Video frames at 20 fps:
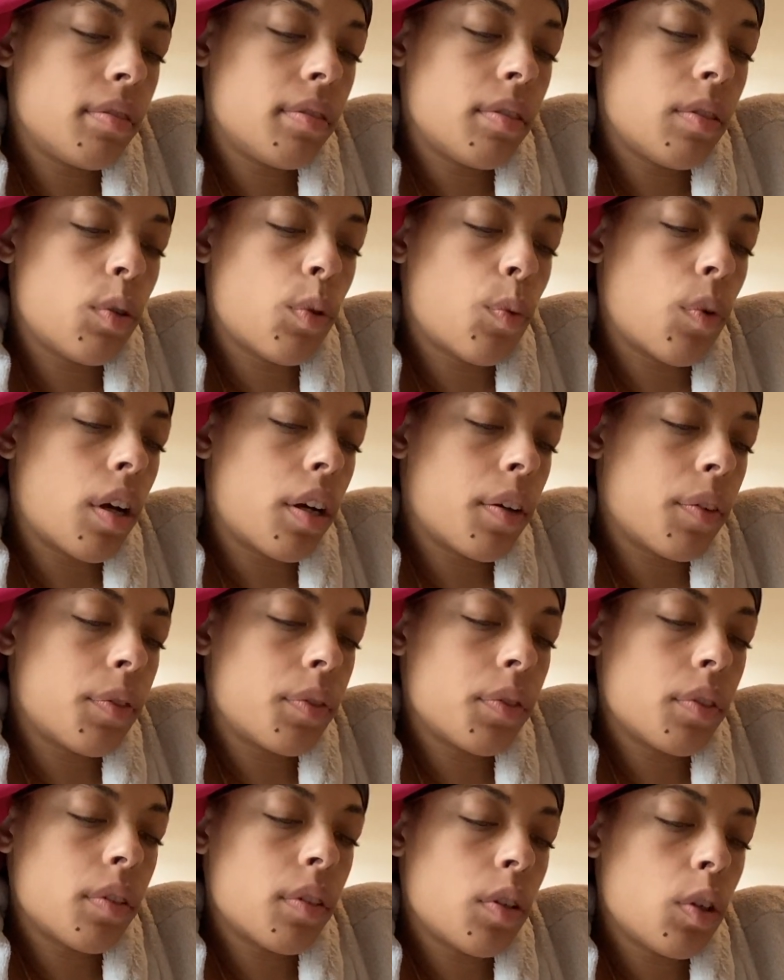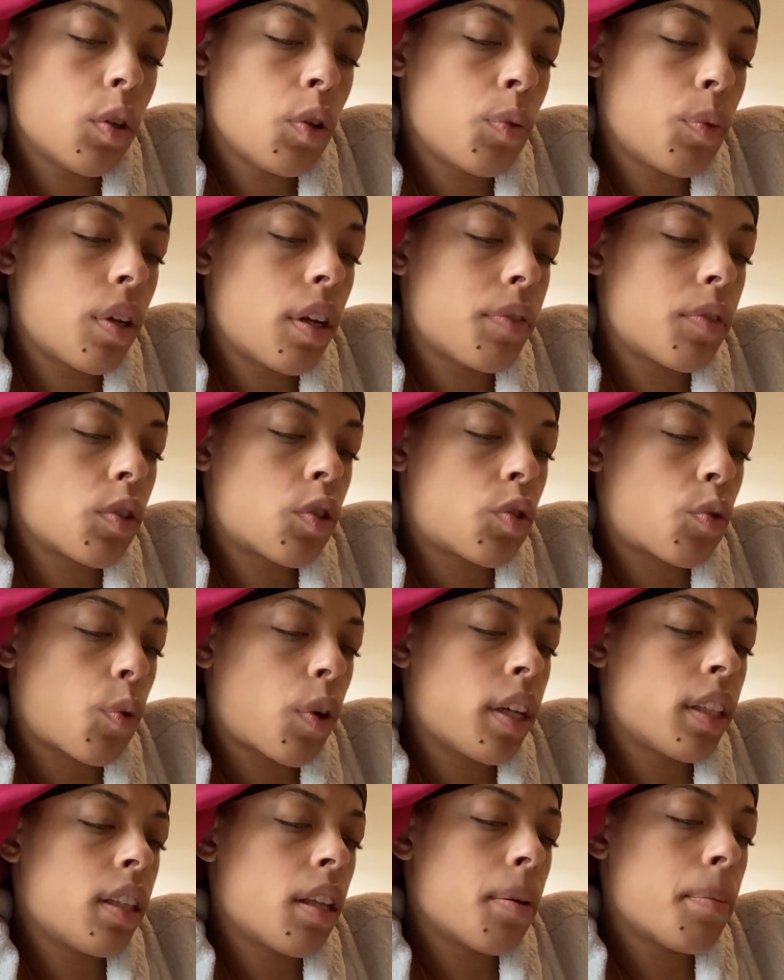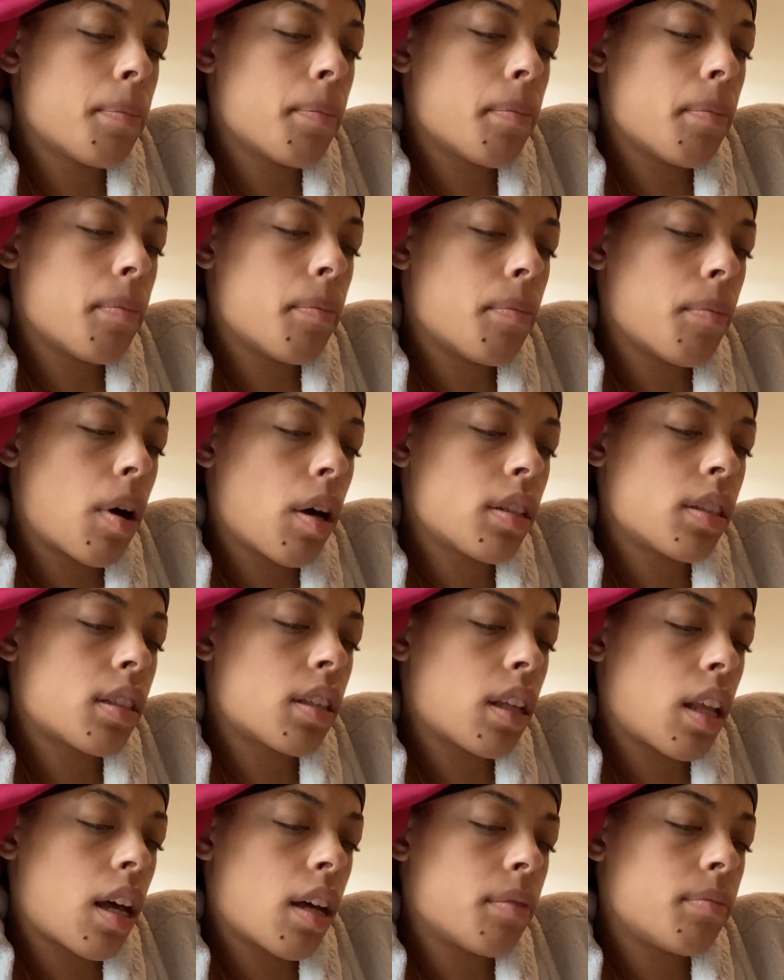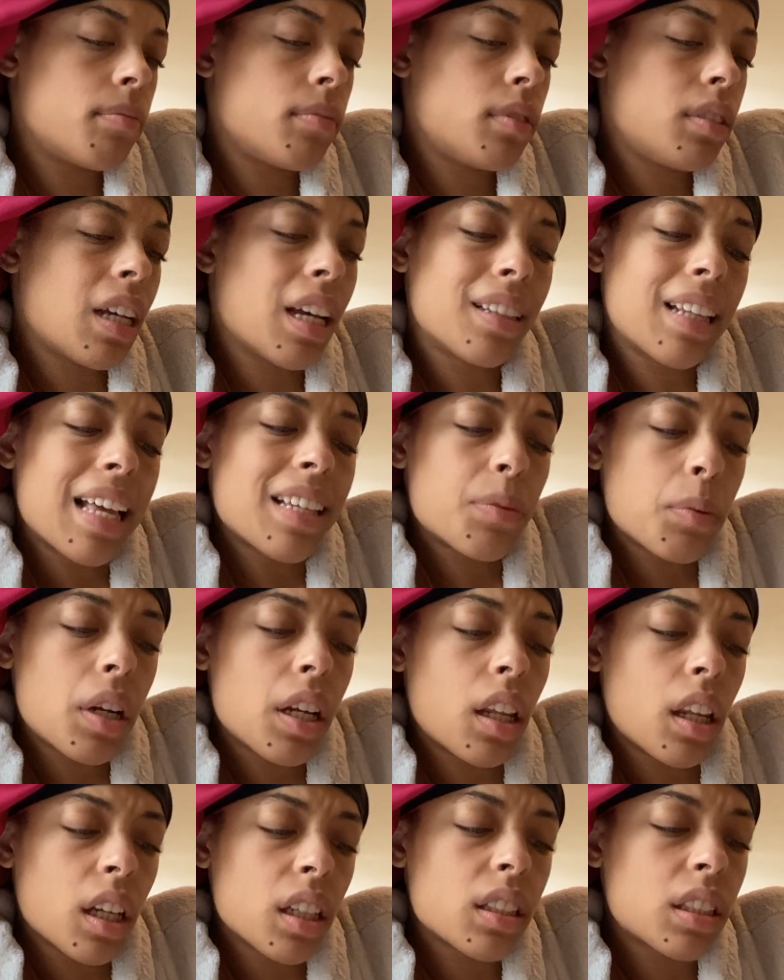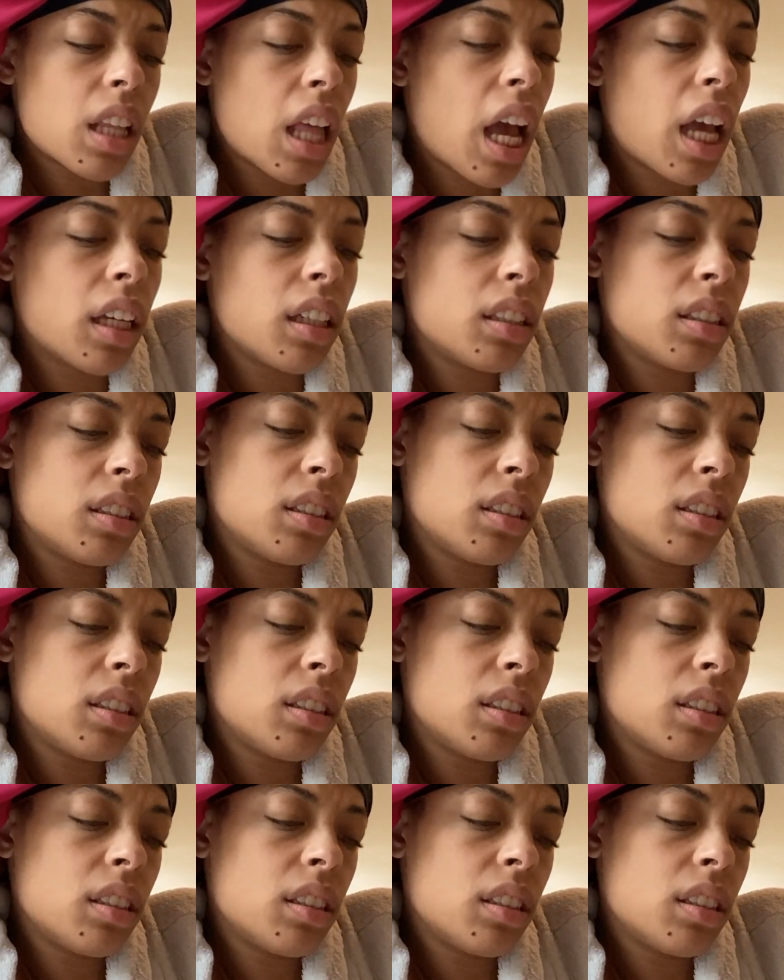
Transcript: Who would have destroyed the Muslim? Yeah, that's what it looks like.